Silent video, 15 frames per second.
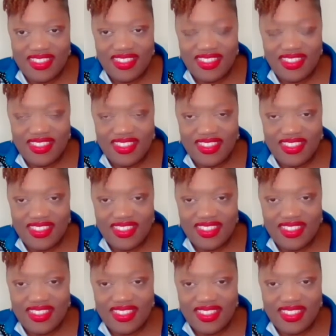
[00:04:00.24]

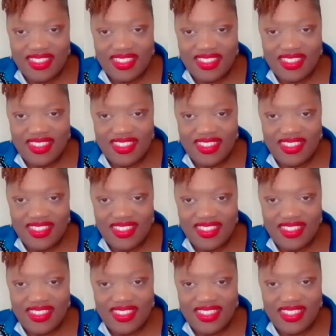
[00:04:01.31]

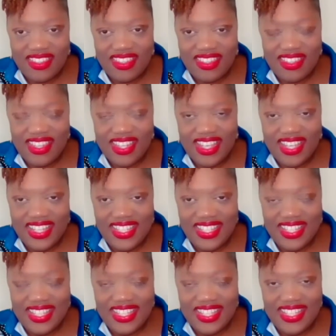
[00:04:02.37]

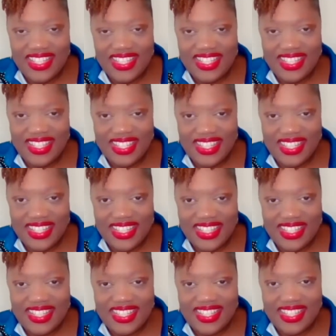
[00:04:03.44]

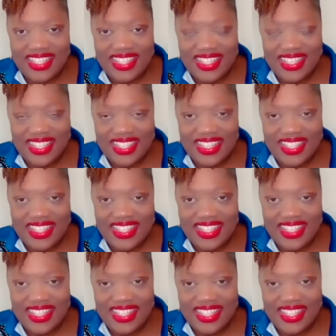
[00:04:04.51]
The person shown says nothing.